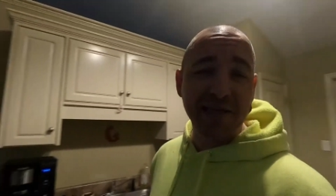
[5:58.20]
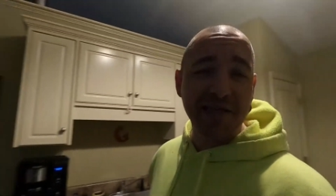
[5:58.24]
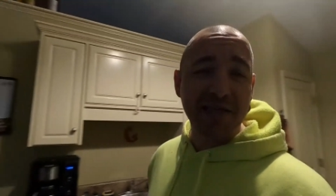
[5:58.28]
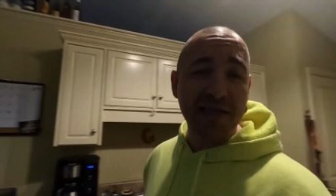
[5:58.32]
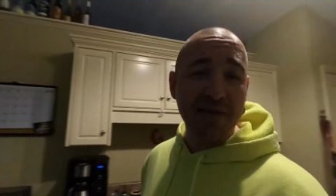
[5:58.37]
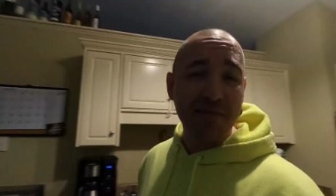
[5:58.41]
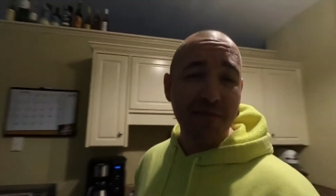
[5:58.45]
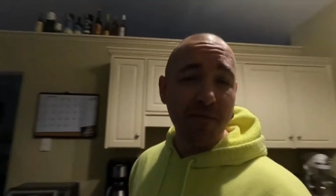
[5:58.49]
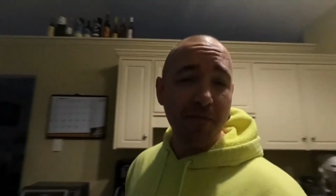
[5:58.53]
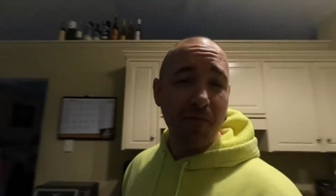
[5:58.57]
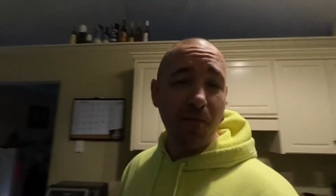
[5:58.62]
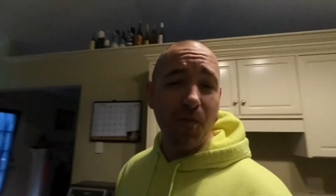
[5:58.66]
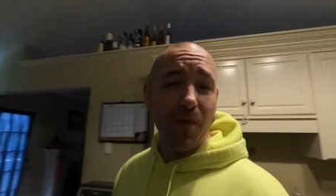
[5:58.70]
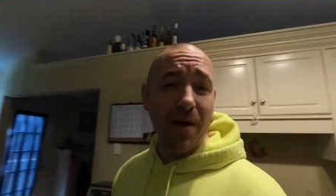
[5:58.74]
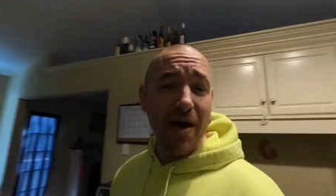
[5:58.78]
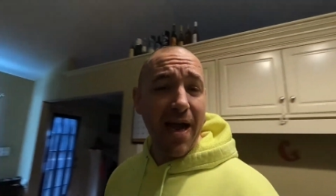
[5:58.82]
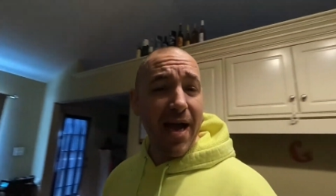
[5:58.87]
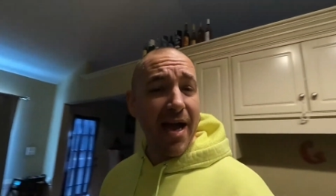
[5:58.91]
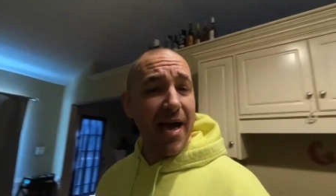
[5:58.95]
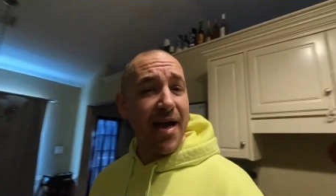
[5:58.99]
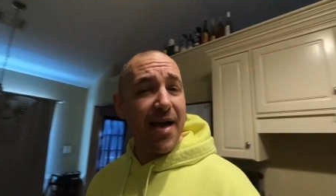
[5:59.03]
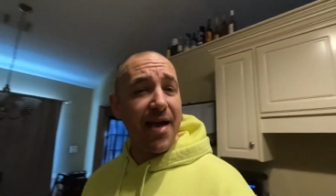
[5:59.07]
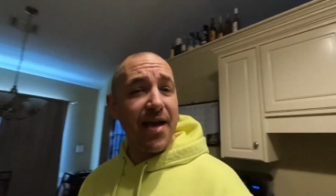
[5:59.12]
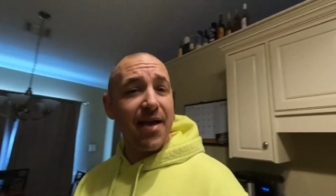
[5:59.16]
to see when
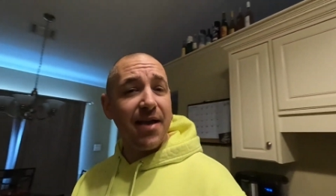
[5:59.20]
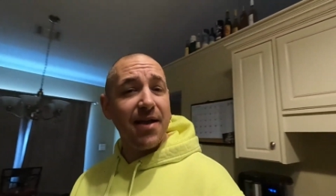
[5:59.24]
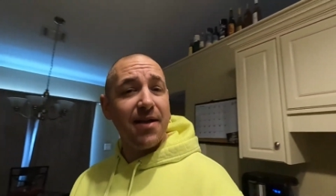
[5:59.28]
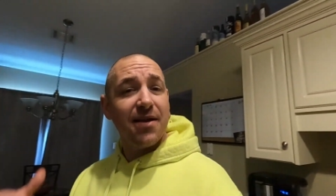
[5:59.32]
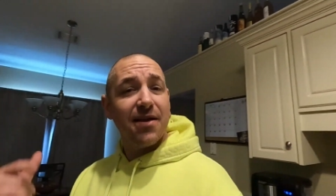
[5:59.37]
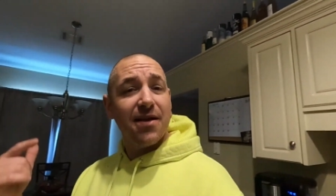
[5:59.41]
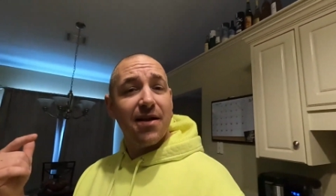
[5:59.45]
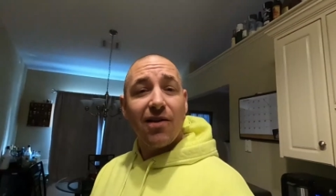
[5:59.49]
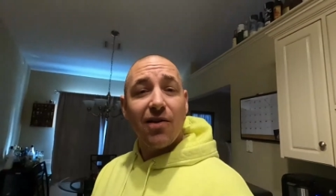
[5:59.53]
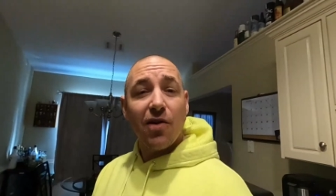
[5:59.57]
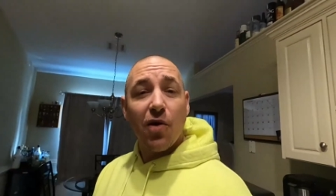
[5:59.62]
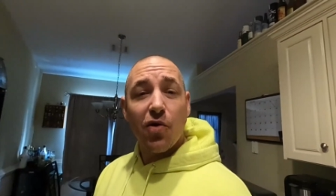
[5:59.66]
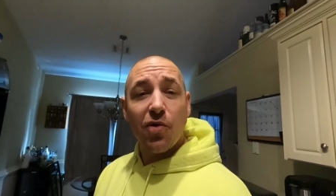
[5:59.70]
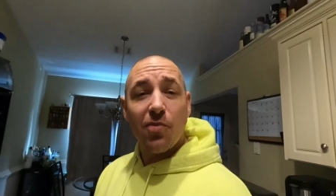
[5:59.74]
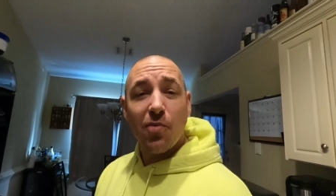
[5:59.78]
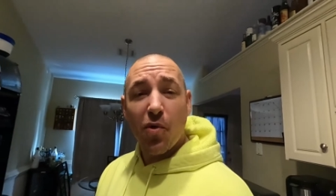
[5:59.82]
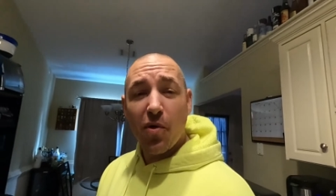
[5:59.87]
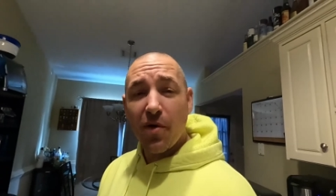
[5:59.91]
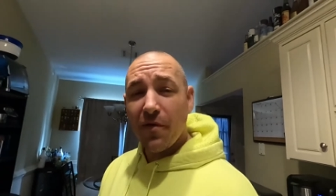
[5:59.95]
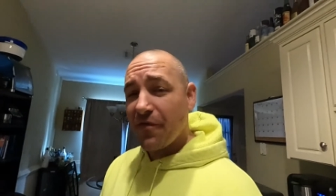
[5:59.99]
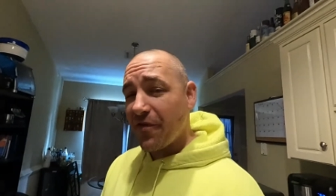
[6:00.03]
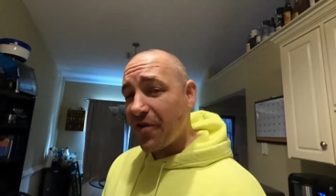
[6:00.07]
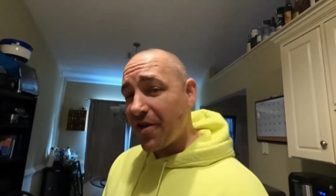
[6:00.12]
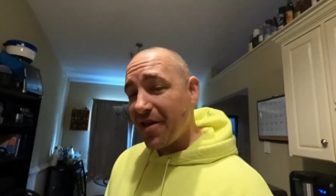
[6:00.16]
I load
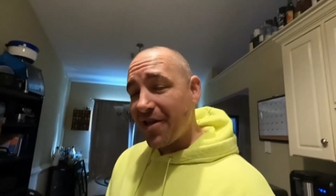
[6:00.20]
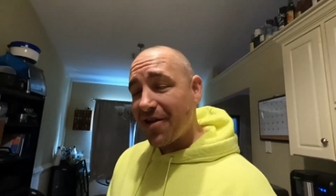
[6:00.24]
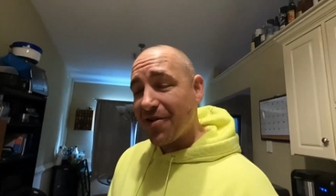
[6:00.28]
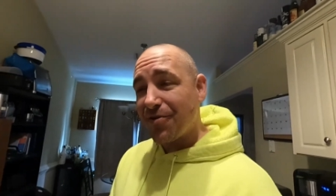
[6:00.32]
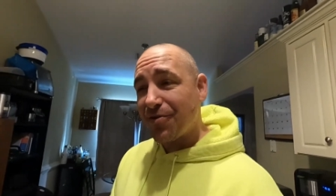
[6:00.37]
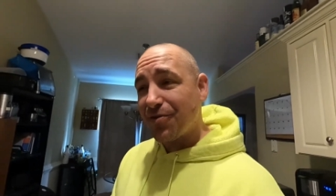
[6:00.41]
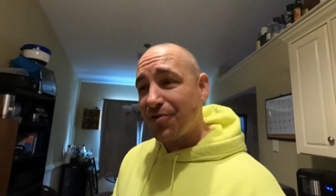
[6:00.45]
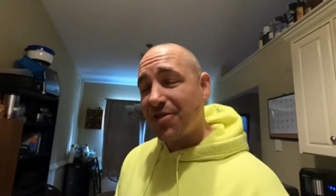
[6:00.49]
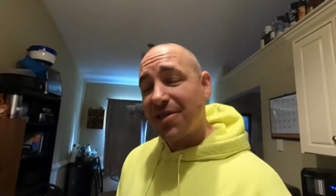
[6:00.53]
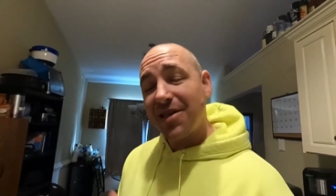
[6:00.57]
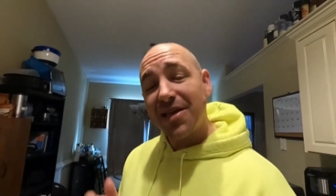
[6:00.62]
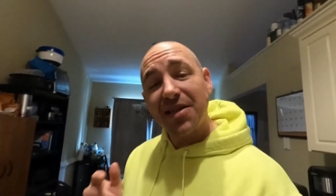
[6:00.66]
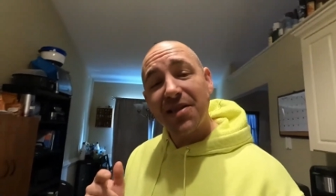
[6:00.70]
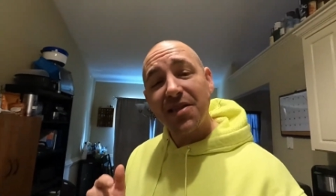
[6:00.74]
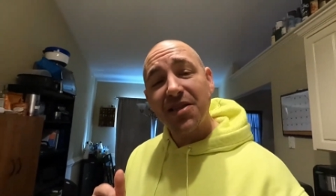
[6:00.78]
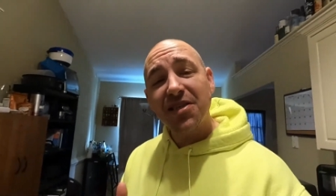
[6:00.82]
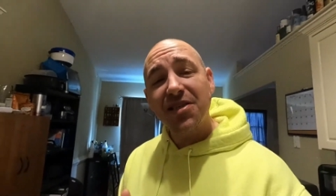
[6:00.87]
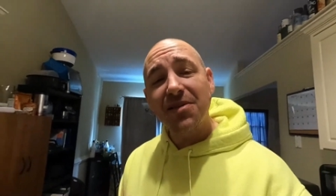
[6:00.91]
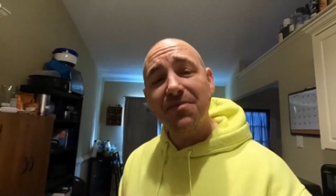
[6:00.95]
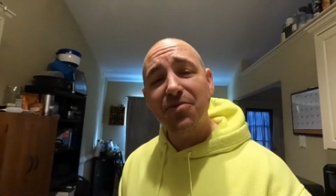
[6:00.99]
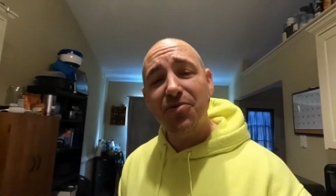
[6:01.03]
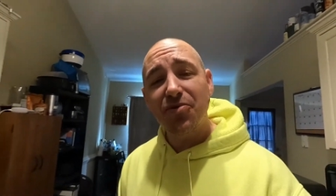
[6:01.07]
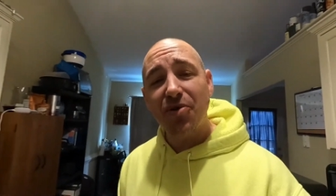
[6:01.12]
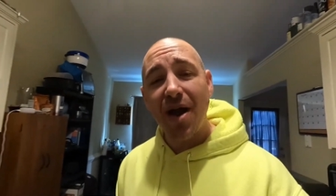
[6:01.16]
more videos, hit the
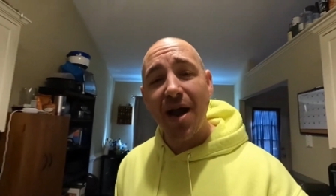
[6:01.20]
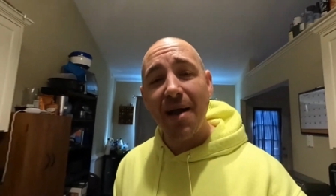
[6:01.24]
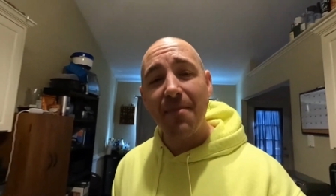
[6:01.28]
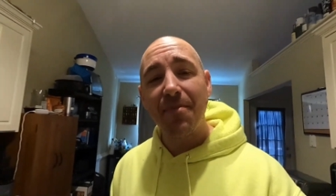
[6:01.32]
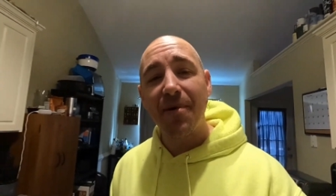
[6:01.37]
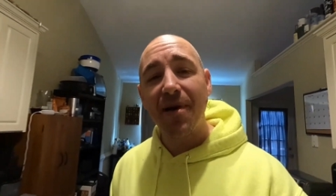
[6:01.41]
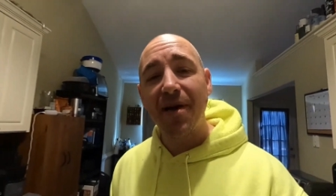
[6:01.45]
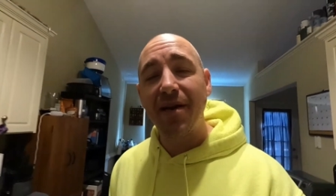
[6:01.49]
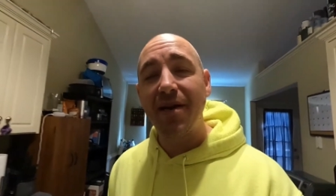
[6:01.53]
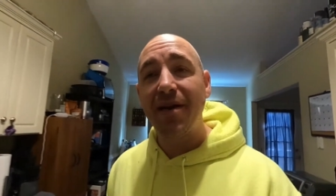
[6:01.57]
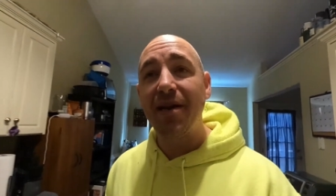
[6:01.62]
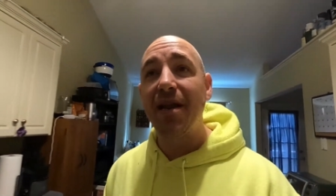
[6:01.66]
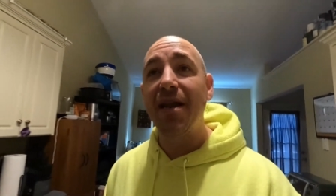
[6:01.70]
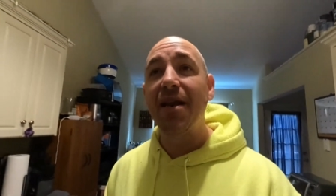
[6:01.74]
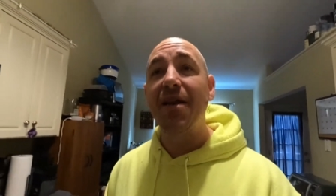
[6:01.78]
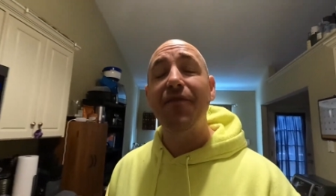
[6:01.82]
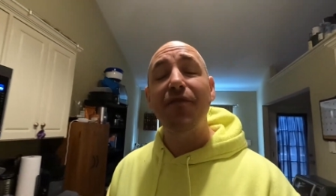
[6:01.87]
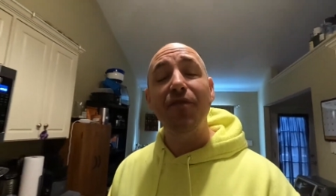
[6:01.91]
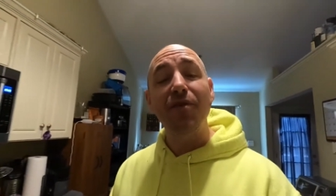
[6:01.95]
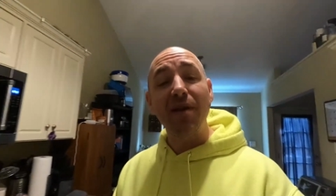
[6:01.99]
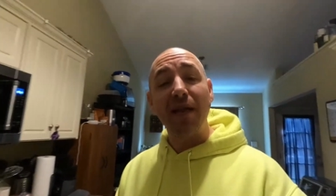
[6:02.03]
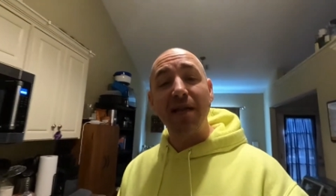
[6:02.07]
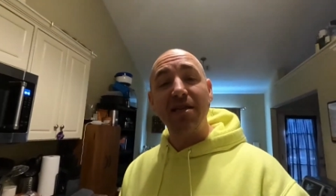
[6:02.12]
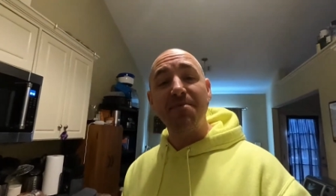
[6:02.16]
subscribe button. And
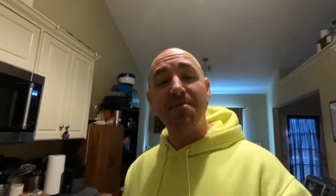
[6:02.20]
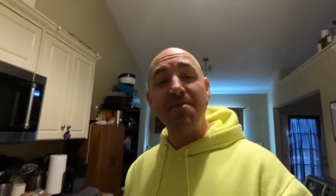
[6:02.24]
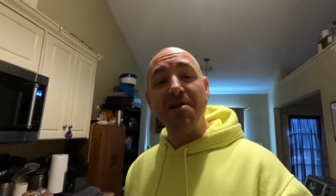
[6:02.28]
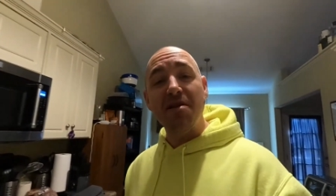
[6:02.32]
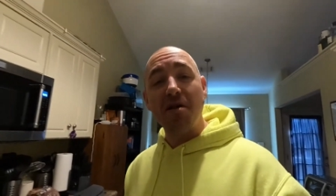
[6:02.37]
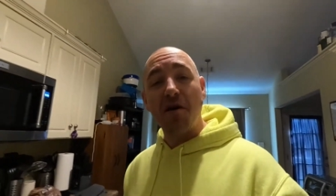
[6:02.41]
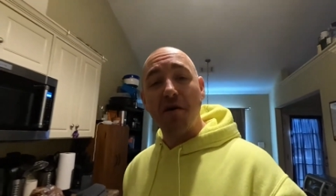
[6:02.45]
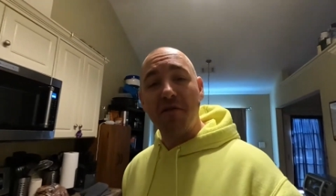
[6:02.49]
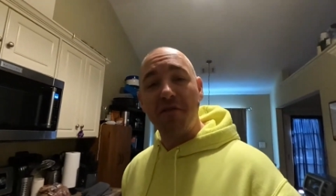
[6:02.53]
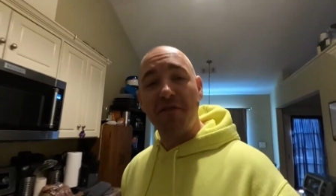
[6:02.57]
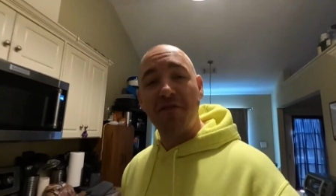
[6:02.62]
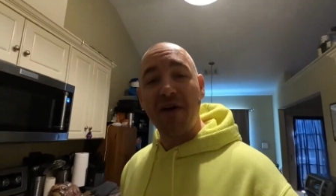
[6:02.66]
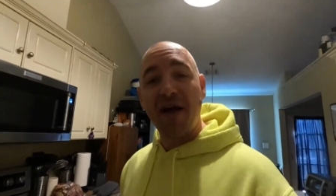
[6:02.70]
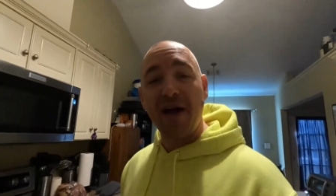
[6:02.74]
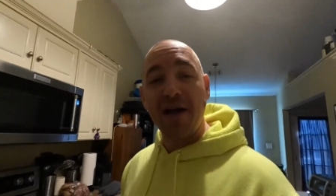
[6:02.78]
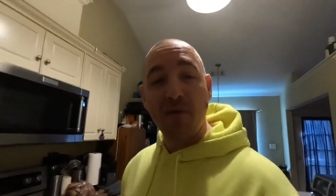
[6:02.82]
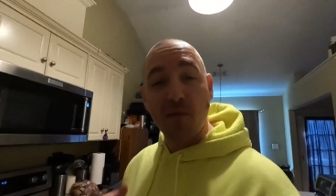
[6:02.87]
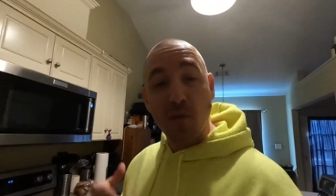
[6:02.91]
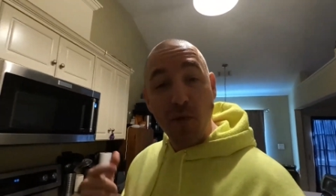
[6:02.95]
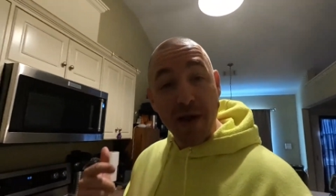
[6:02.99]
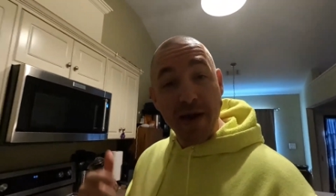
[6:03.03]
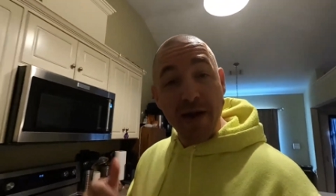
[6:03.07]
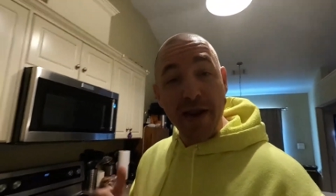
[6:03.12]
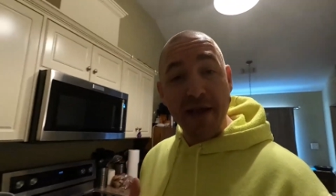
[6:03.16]
if you'd like to be
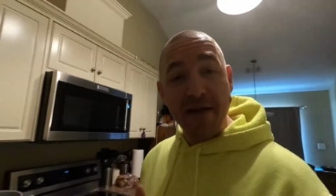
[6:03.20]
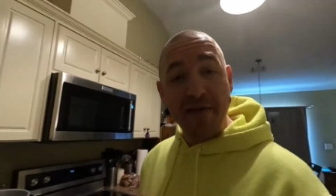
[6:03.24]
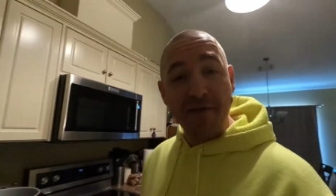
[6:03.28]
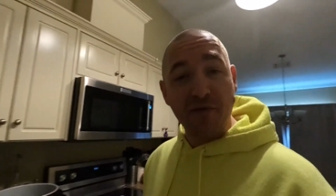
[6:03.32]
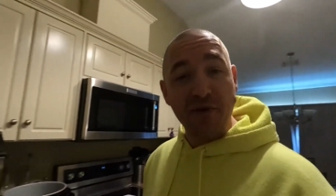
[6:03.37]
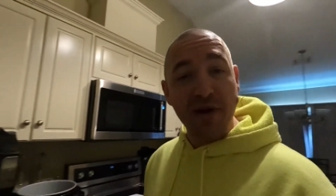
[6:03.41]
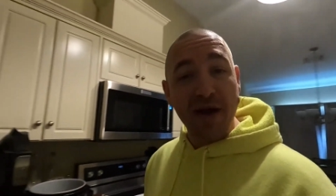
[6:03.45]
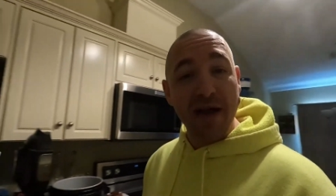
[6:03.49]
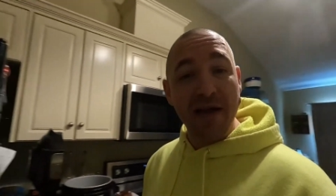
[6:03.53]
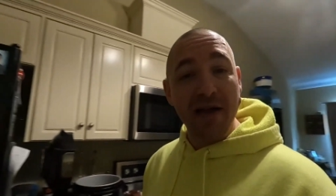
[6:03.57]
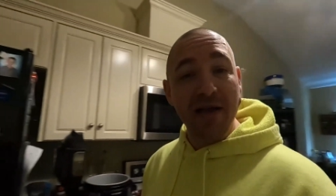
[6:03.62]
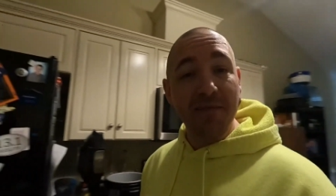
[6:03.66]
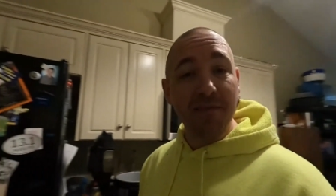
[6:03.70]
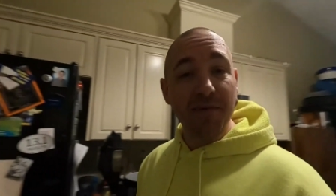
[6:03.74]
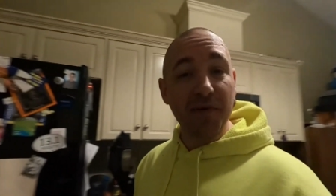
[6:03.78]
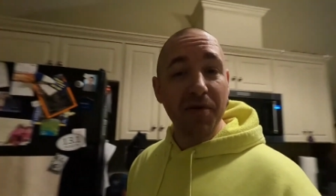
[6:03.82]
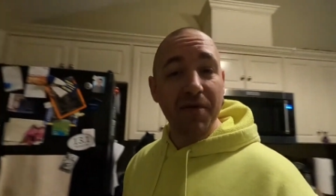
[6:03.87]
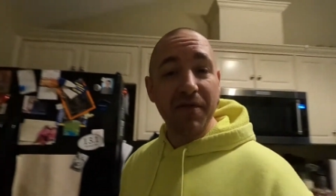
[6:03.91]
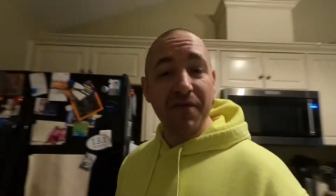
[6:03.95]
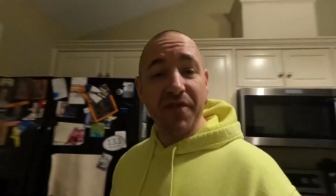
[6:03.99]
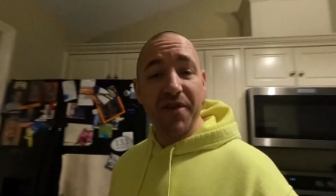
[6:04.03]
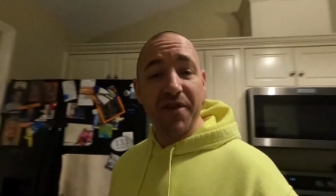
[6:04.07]
notified whenever I upload a